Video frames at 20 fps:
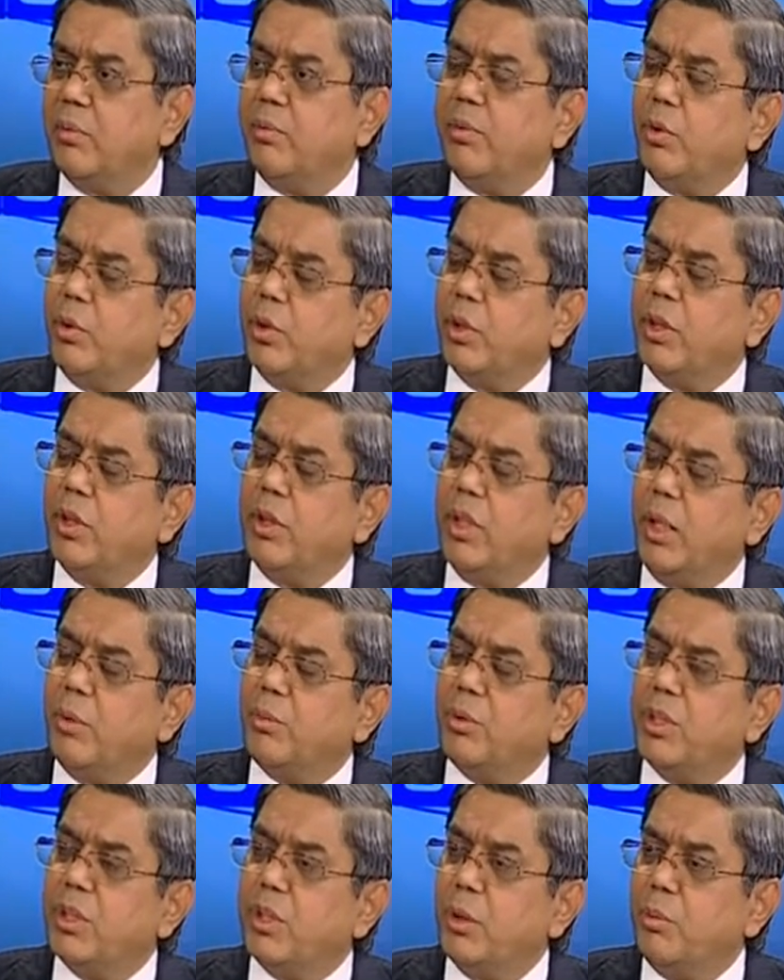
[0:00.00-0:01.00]
for the
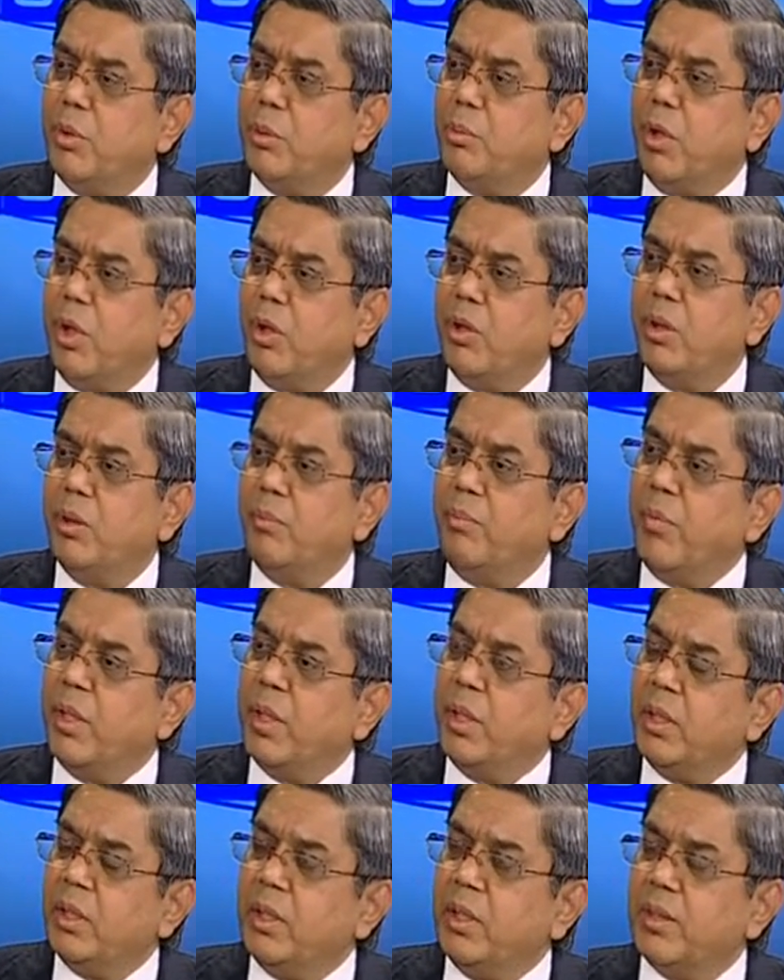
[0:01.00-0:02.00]
FCCB bond.
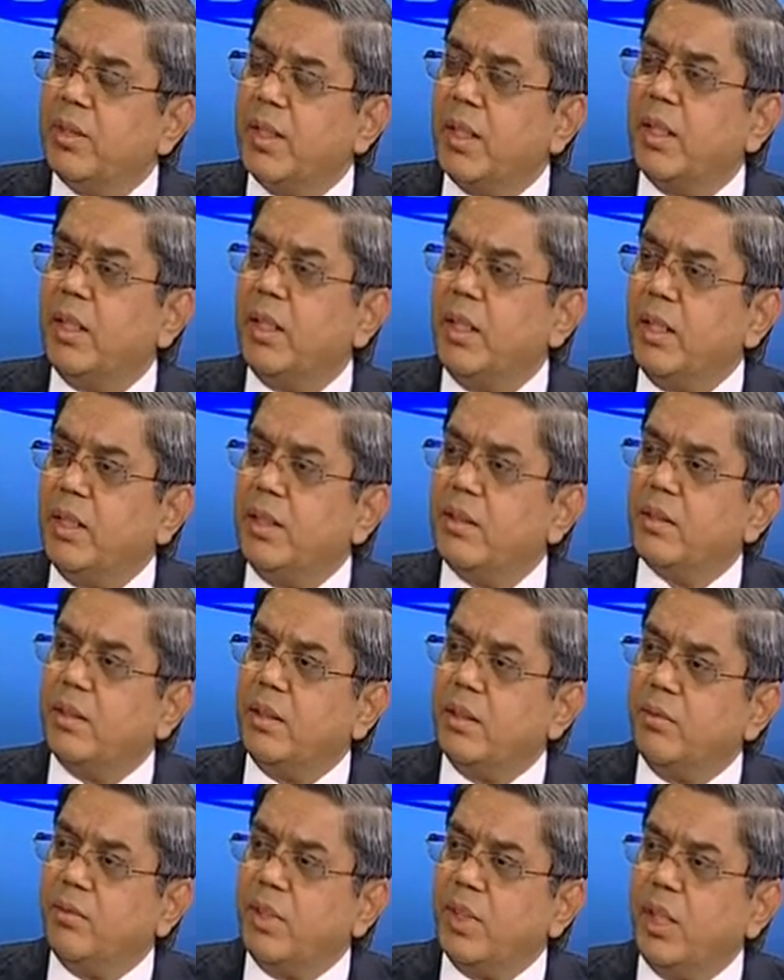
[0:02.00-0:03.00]
The second is
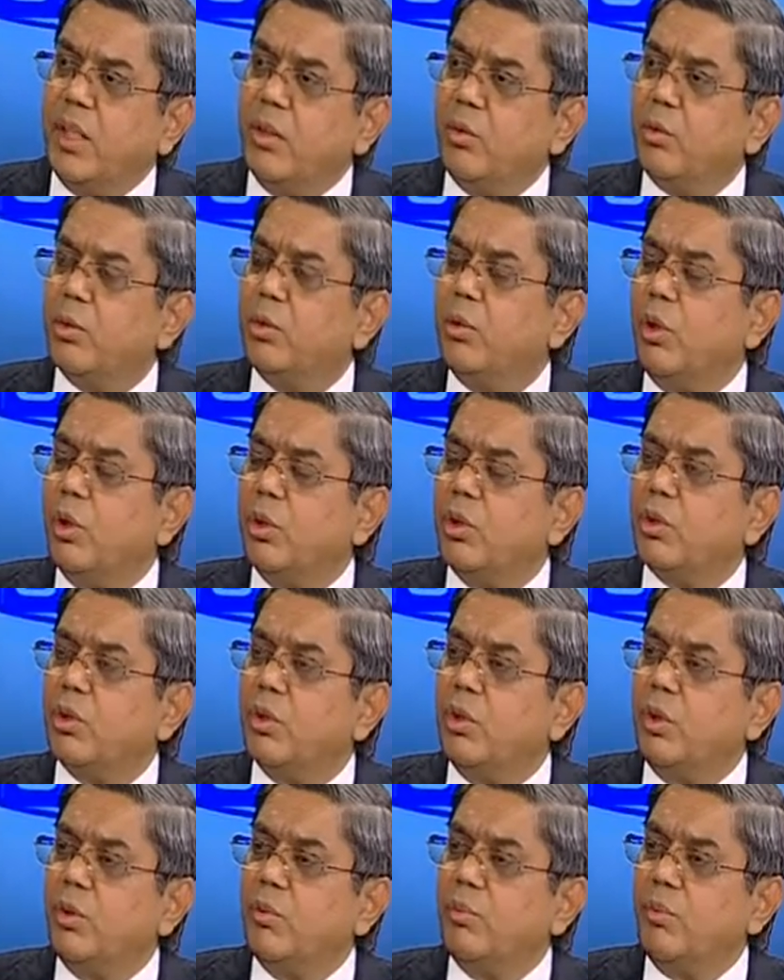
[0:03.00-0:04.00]
we have to
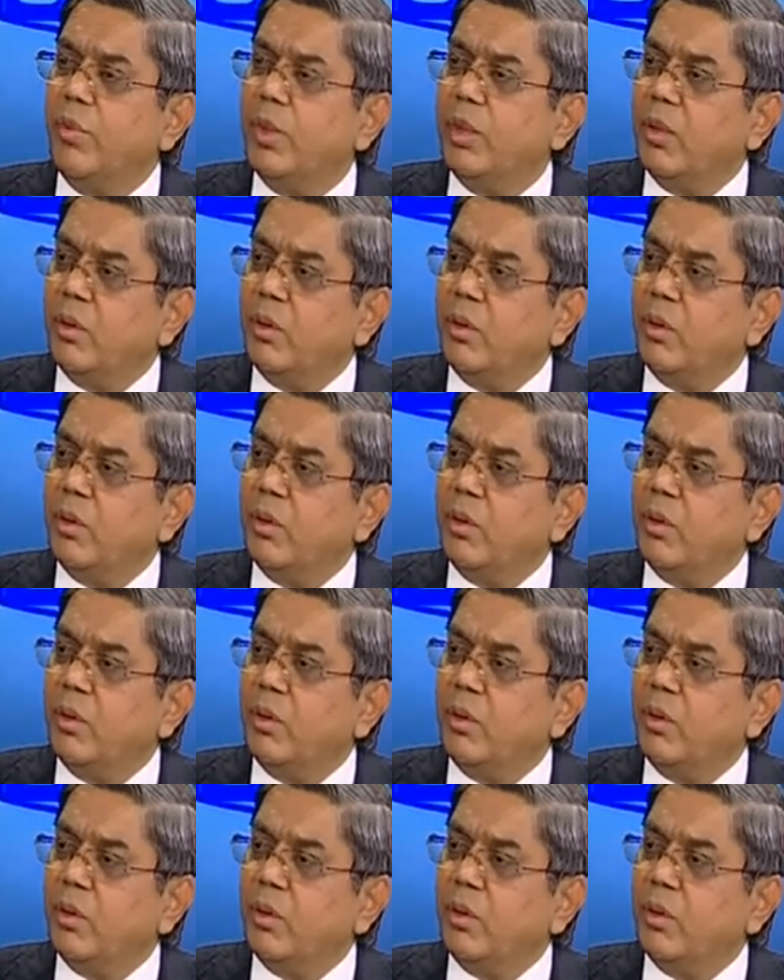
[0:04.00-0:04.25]
also